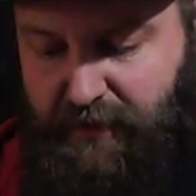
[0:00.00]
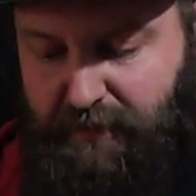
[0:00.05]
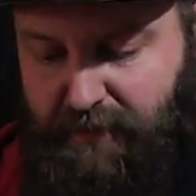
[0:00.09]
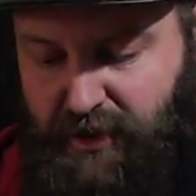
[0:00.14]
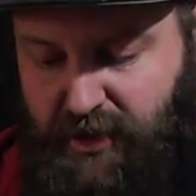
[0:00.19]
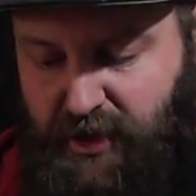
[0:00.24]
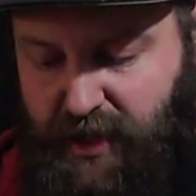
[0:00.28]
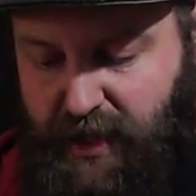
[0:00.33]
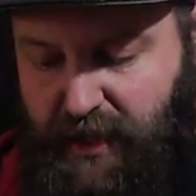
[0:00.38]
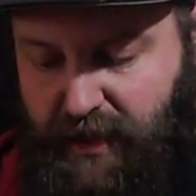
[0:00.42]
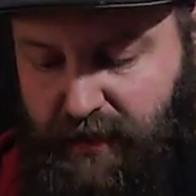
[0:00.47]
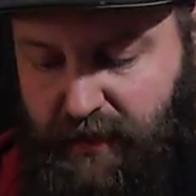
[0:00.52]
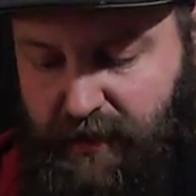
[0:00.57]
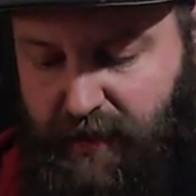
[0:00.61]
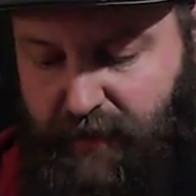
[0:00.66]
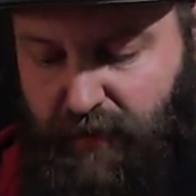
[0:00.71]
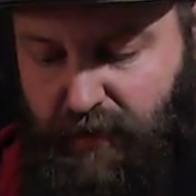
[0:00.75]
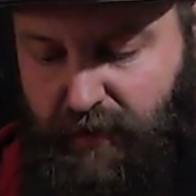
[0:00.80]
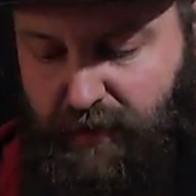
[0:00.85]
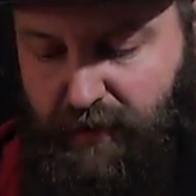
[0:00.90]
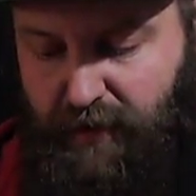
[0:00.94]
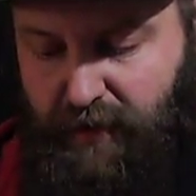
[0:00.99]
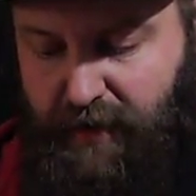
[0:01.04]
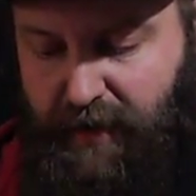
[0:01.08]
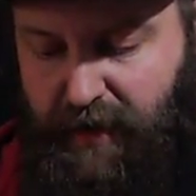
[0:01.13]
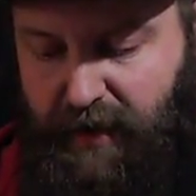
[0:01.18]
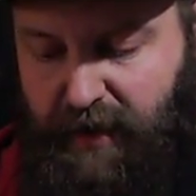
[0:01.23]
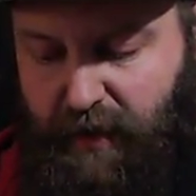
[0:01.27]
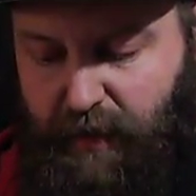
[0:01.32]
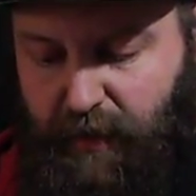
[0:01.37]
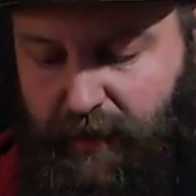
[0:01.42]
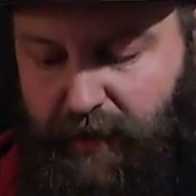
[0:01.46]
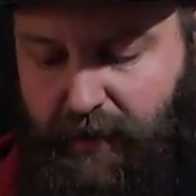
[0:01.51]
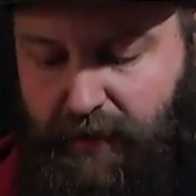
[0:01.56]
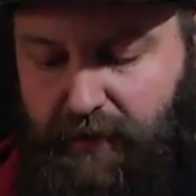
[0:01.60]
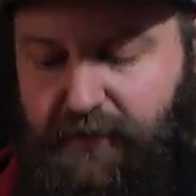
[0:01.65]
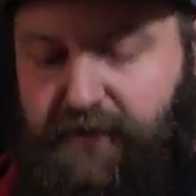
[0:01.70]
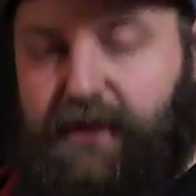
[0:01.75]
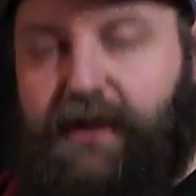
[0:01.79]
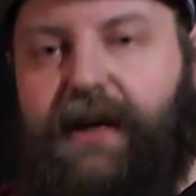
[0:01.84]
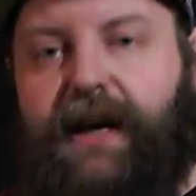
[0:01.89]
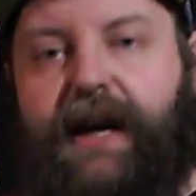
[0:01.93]
machine never hurt anyone
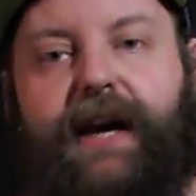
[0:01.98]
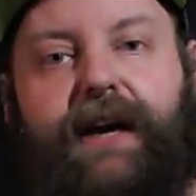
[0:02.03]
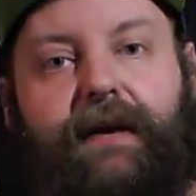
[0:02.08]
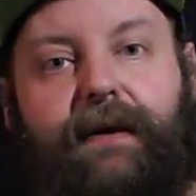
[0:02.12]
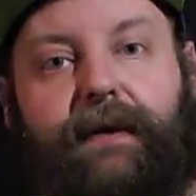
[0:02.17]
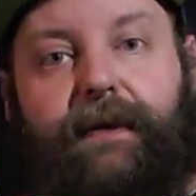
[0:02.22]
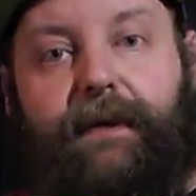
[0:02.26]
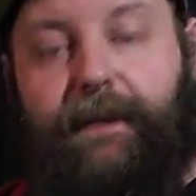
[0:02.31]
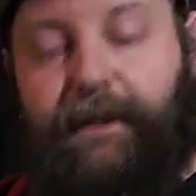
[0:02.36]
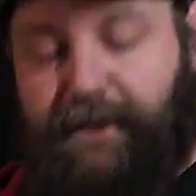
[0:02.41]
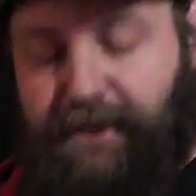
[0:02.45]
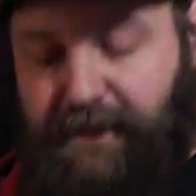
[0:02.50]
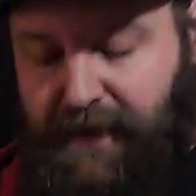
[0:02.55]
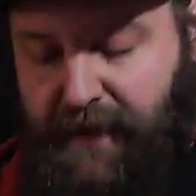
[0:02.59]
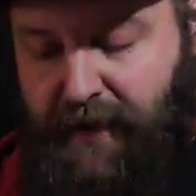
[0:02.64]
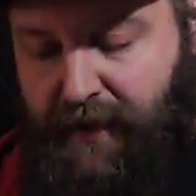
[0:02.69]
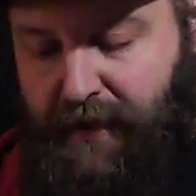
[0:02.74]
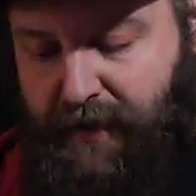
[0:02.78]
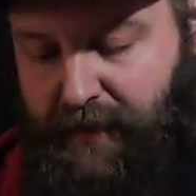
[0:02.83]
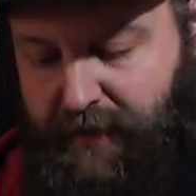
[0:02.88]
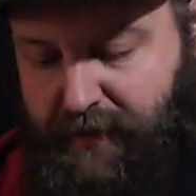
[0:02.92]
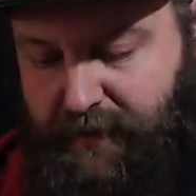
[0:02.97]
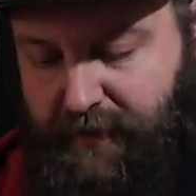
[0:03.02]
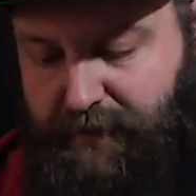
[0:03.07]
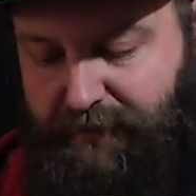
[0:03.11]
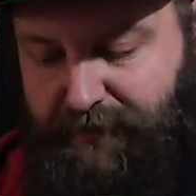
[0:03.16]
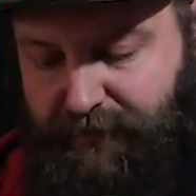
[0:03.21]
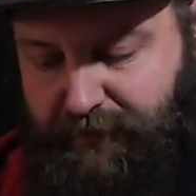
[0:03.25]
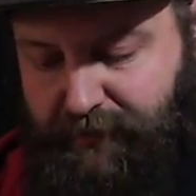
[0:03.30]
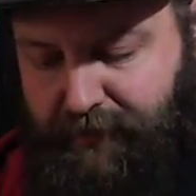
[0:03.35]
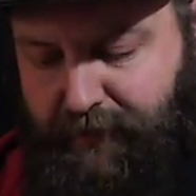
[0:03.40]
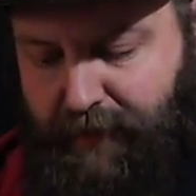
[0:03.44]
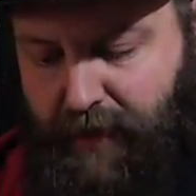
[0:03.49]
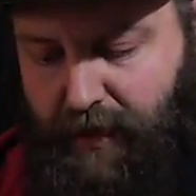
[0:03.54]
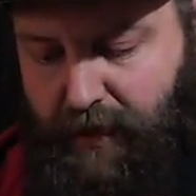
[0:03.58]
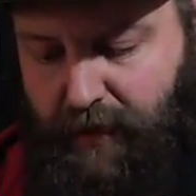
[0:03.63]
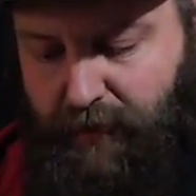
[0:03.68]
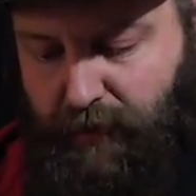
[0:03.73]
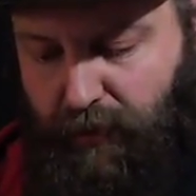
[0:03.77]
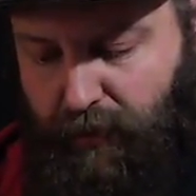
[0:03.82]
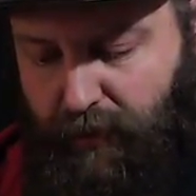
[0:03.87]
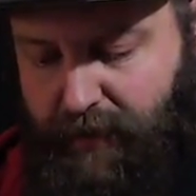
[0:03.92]
else again.
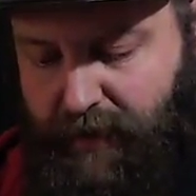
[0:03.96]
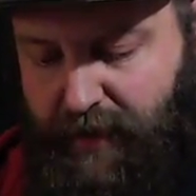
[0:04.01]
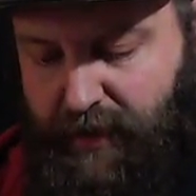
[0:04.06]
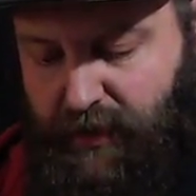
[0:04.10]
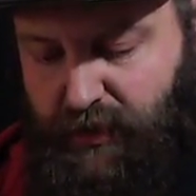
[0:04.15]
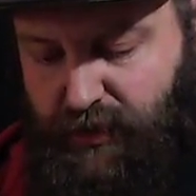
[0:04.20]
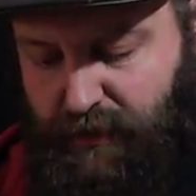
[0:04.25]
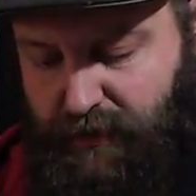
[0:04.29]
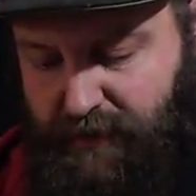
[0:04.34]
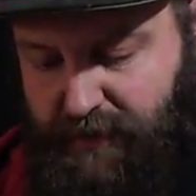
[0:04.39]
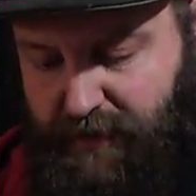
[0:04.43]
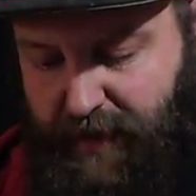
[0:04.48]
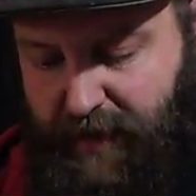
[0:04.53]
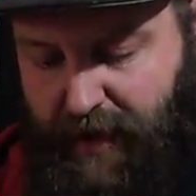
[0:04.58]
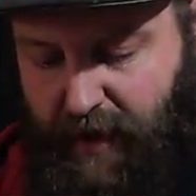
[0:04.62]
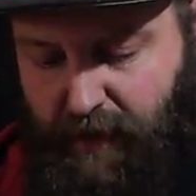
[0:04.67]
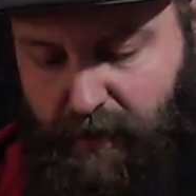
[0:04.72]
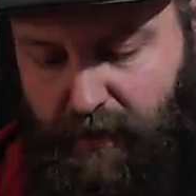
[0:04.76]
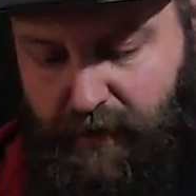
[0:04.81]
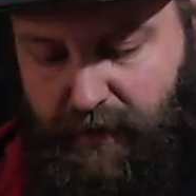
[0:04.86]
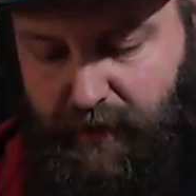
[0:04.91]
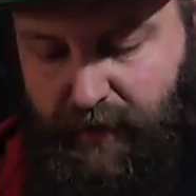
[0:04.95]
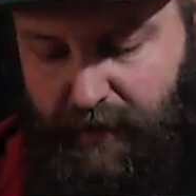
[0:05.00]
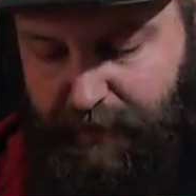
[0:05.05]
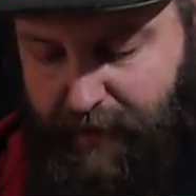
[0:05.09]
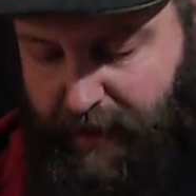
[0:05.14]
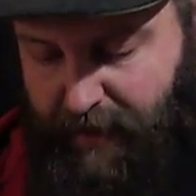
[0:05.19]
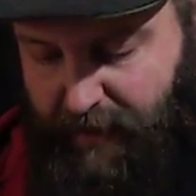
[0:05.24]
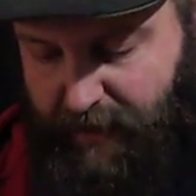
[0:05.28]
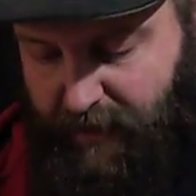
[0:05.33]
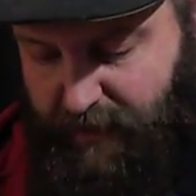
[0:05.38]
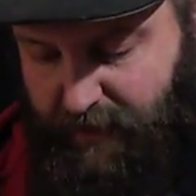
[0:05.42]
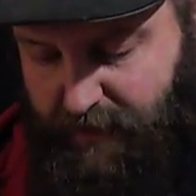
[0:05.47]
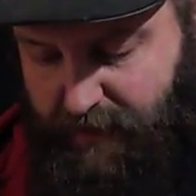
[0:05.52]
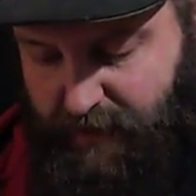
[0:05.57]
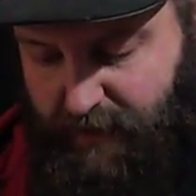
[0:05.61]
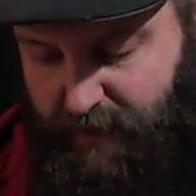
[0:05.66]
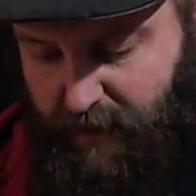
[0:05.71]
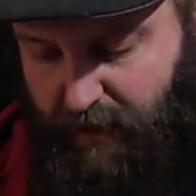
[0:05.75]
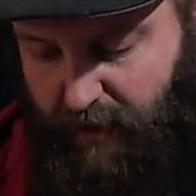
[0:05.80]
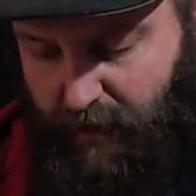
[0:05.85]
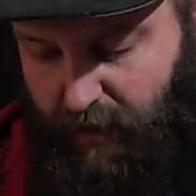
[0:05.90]
Hawkeye shoots an arrow at
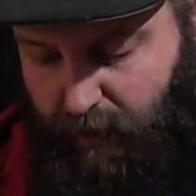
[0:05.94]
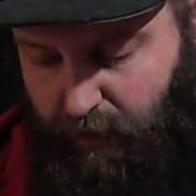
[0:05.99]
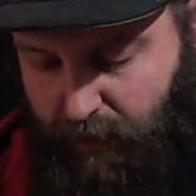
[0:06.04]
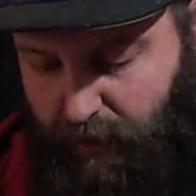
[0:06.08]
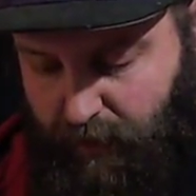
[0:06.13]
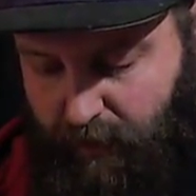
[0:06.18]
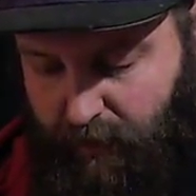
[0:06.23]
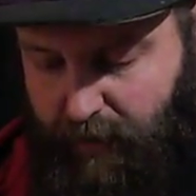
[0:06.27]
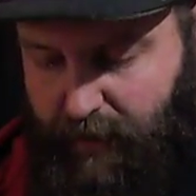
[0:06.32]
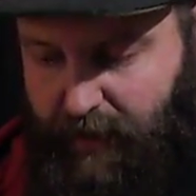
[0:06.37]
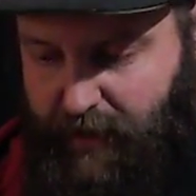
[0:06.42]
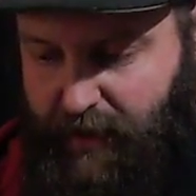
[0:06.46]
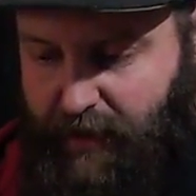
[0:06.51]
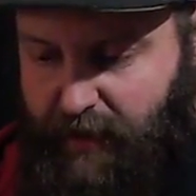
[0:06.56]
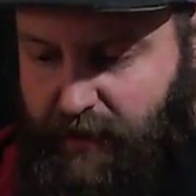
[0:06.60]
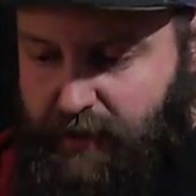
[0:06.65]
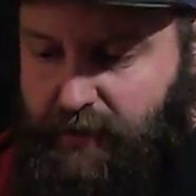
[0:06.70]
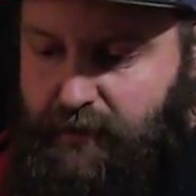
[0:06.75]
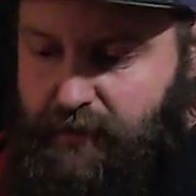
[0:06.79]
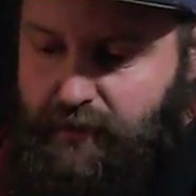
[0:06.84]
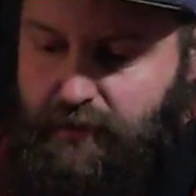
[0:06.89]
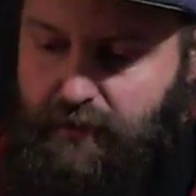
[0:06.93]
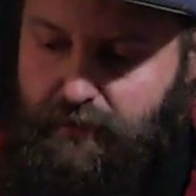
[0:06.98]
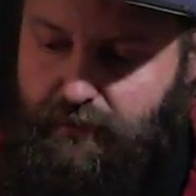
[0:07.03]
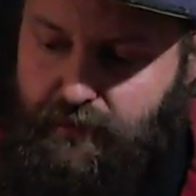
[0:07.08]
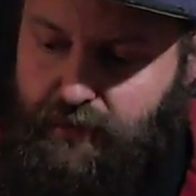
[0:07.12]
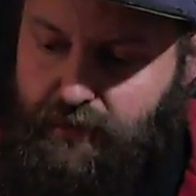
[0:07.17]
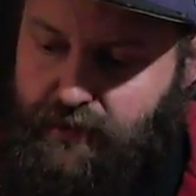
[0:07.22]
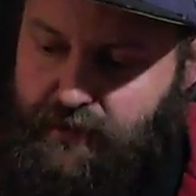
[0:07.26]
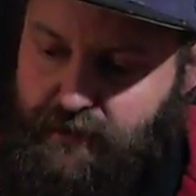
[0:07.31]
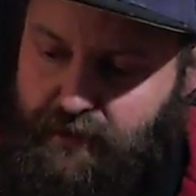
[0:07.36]
Marcus. What are you...